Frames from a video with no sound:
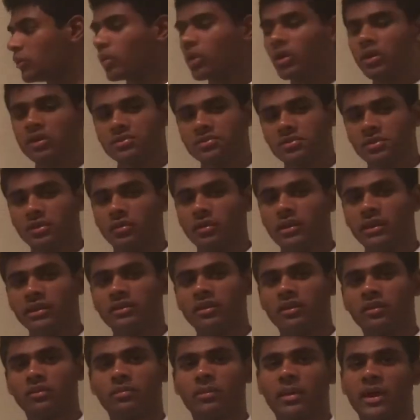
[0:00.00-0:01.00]
words,
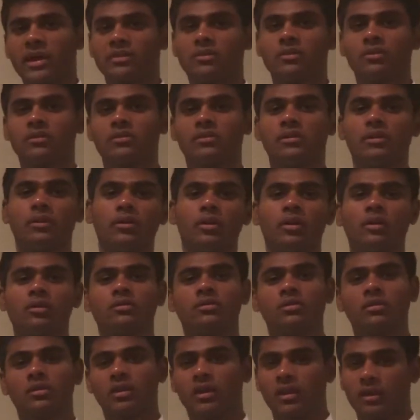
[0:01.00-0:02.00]
ethos, pathos,
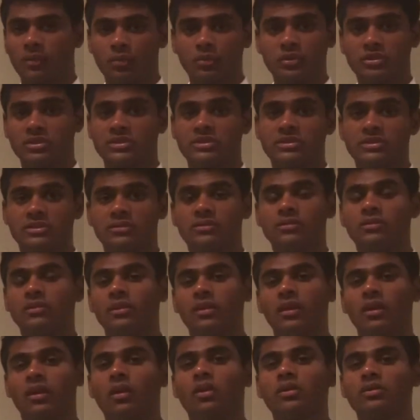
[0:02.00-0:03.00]
logos, which is
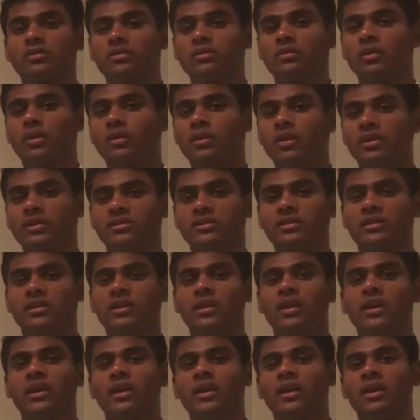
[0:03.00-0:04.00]
also known as the
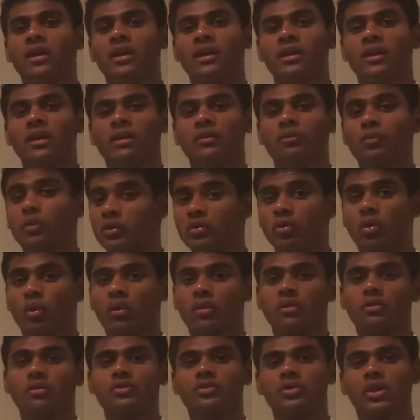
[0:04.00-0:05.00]

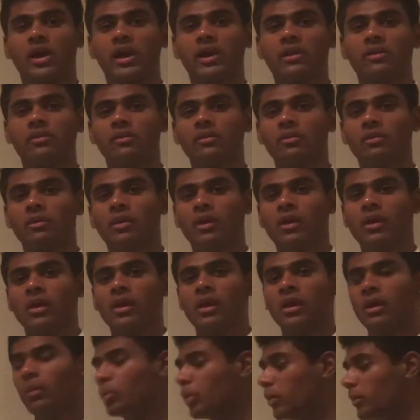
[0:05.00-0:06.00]
rhetorical triangle.
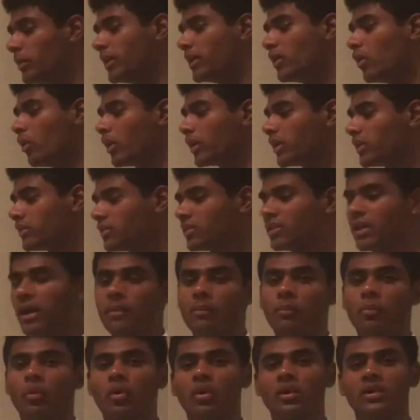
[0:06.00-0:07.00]
We'll be going into
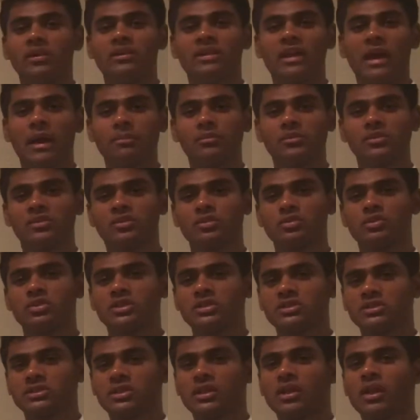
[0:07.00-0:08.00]
that more in depth, so
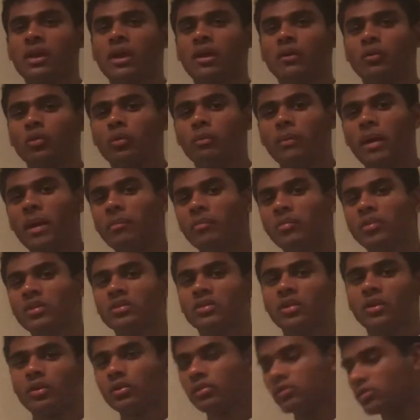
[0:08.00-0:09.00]
just remember
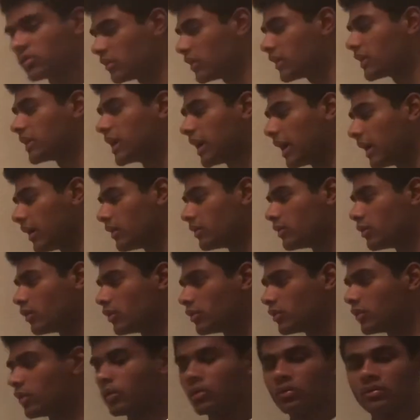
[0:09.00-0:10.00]
those
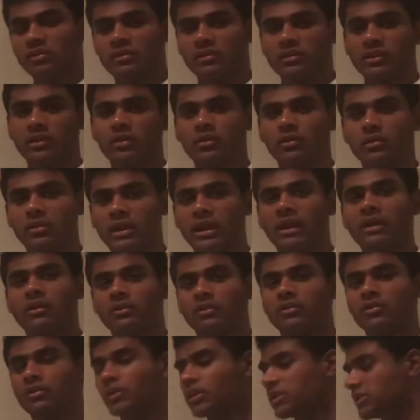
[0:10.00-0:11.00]
little
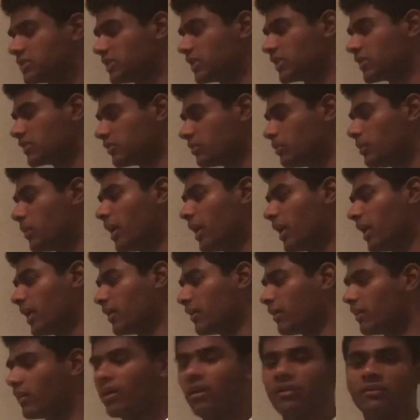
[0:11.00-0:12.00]
characteristics by,
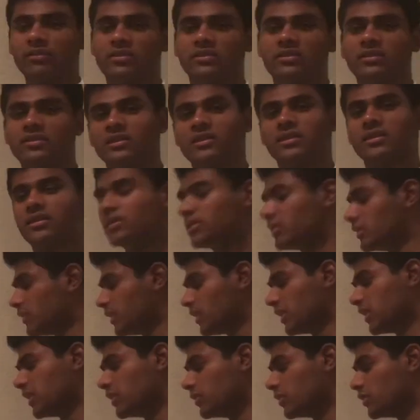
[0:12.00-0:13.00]
obviously, the
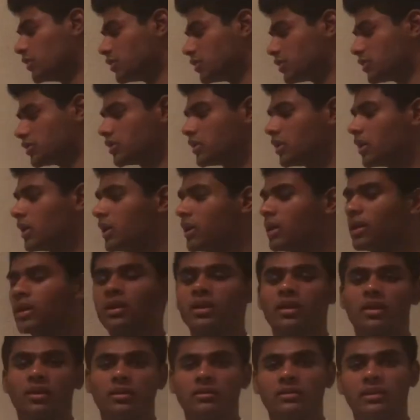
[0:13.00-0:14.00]

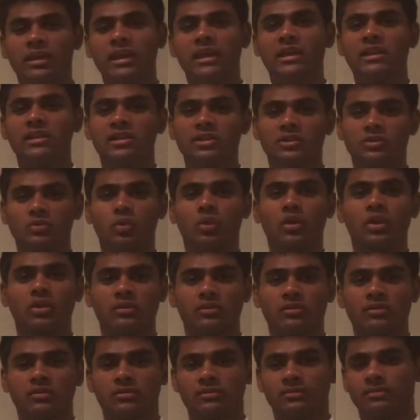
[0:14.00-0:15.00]
English
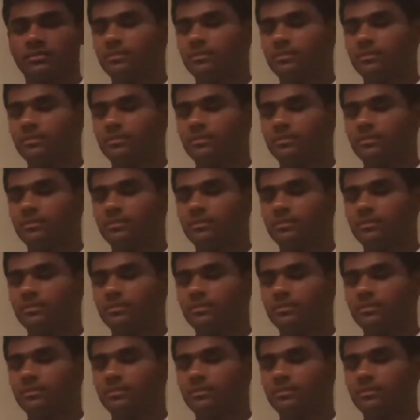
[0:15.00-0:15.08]
words.